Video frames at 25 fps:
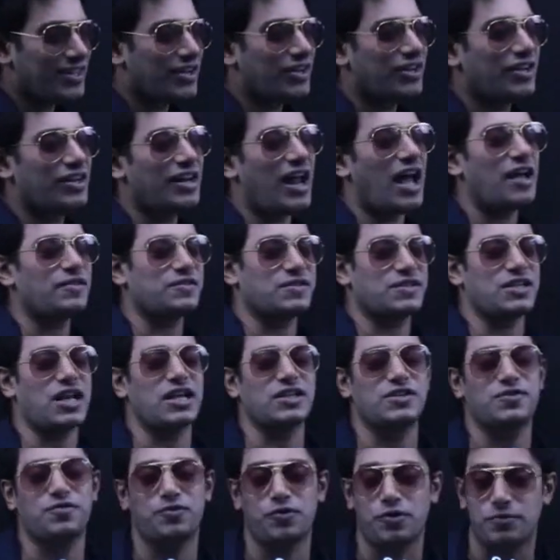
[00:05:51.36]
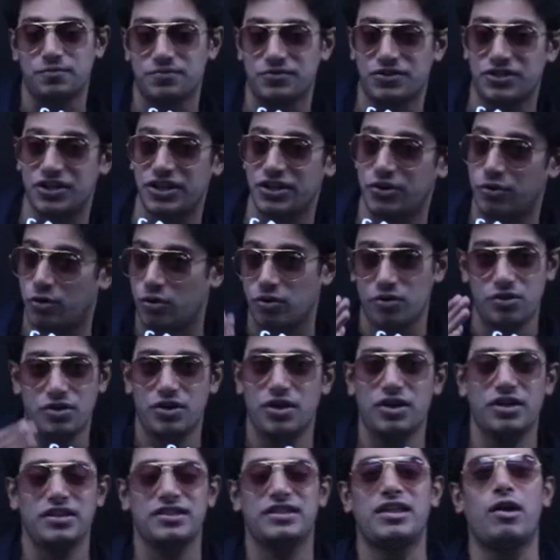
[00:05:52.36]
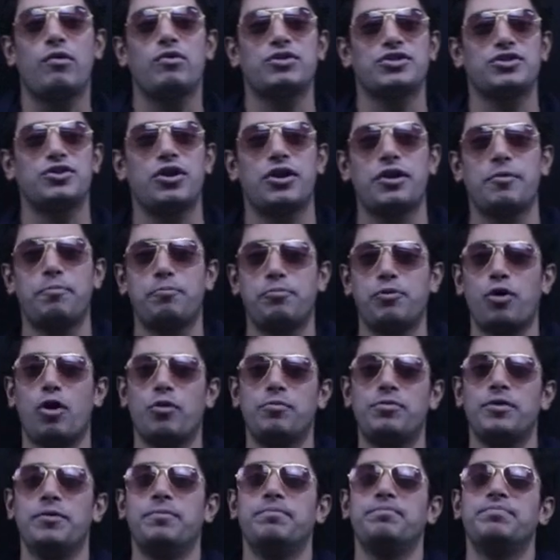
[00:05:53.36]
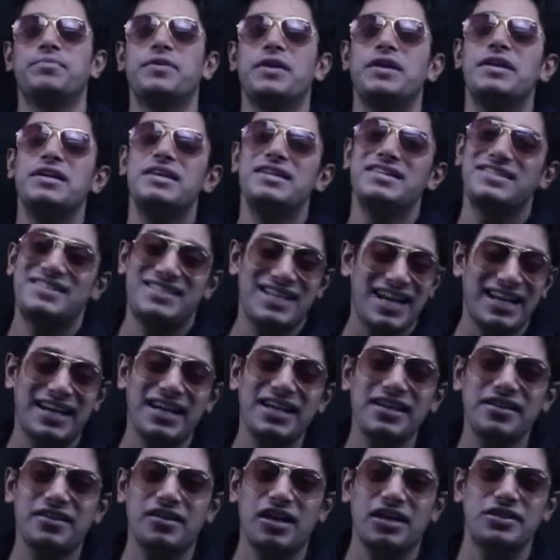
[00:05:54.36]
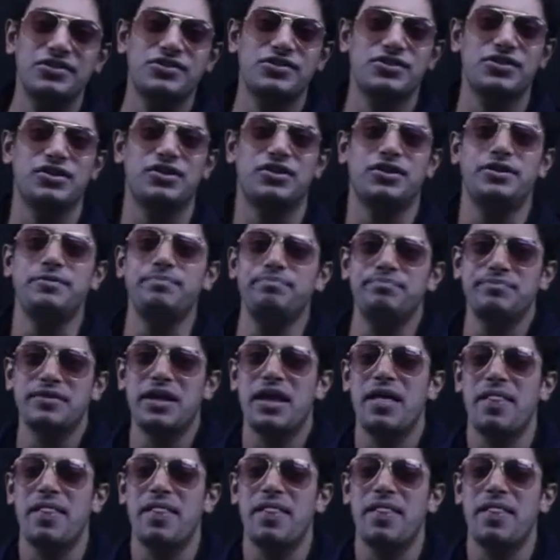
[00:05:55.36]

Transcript: the graph starts from 0, that was not a problem. Second concern,